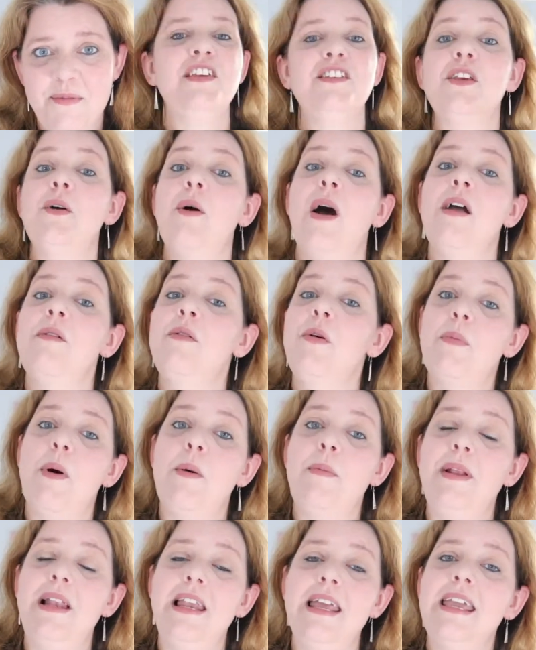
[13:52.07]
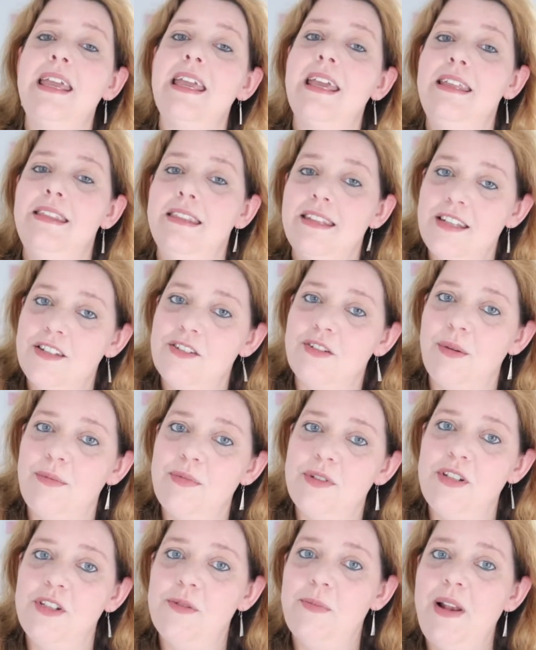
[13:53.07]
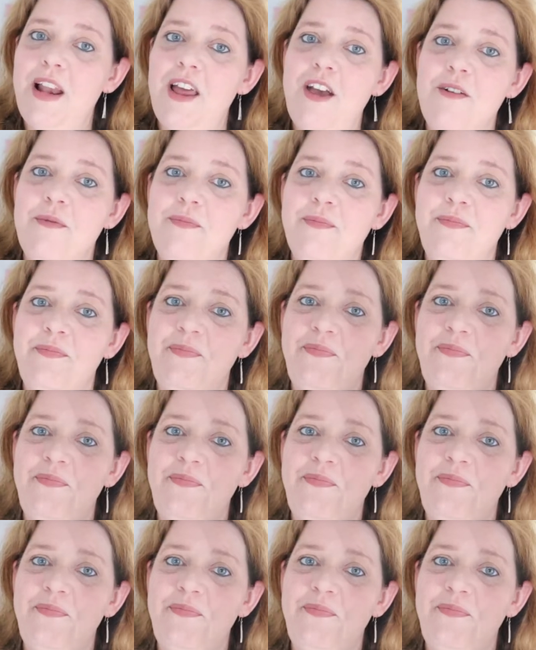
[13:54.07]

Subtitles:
So I will pop a link in the descriptions below.